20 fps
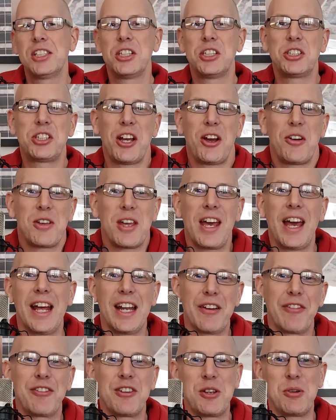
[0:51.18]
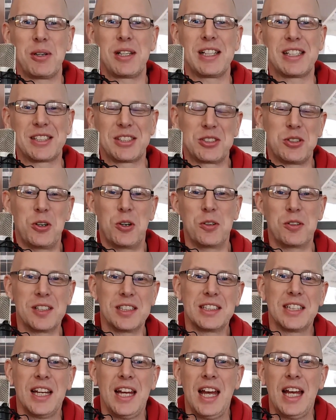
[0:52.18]
to show you and a few little
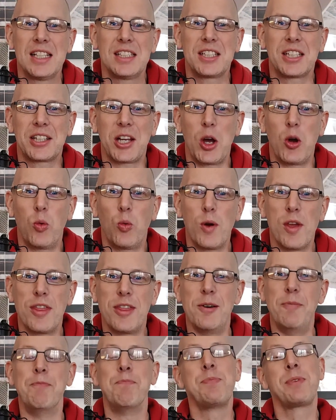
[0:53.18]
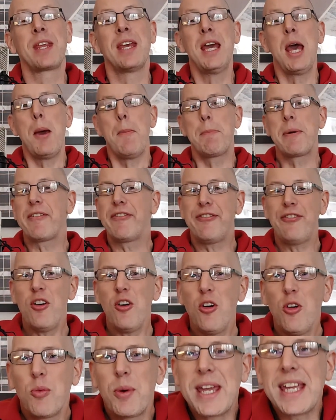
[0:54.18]
stories to go with them.
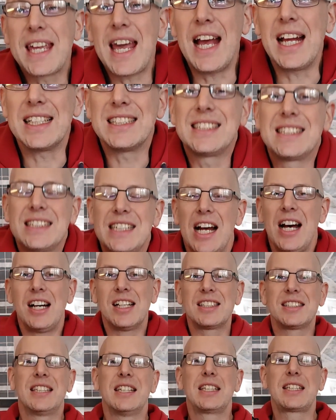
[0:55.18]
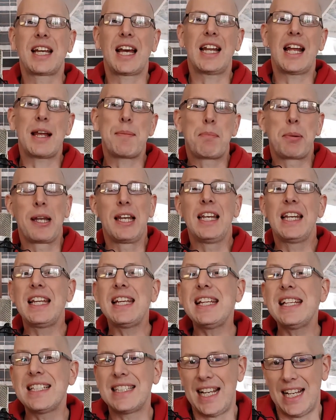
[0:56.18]
Before we get started, can I
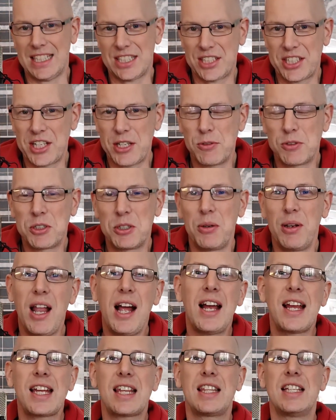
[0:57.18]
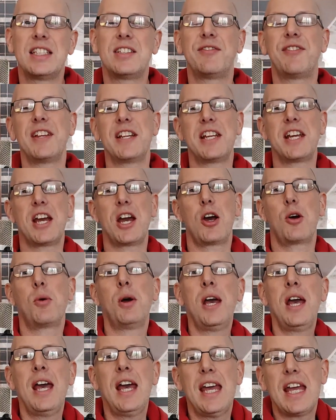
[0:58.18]
please ask you to like this
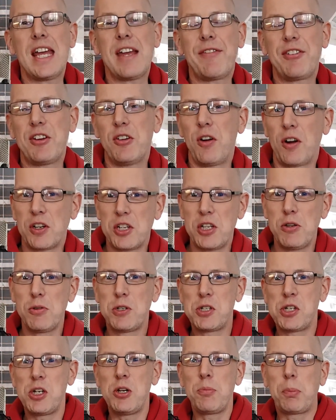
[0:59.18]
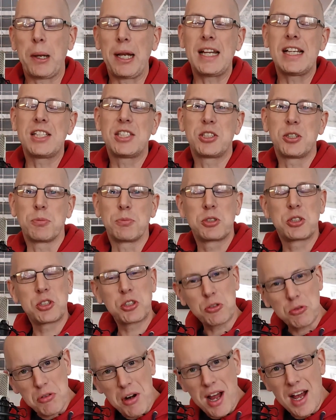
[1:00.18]
video? If you're on YouTube, please
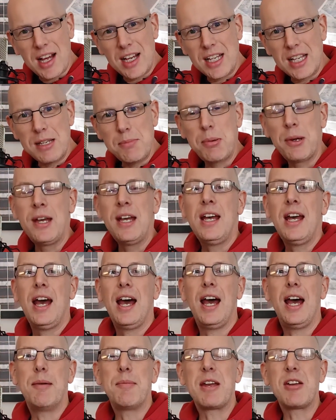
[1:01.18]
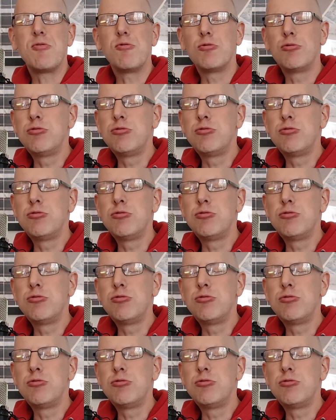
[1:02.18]
subscribe. It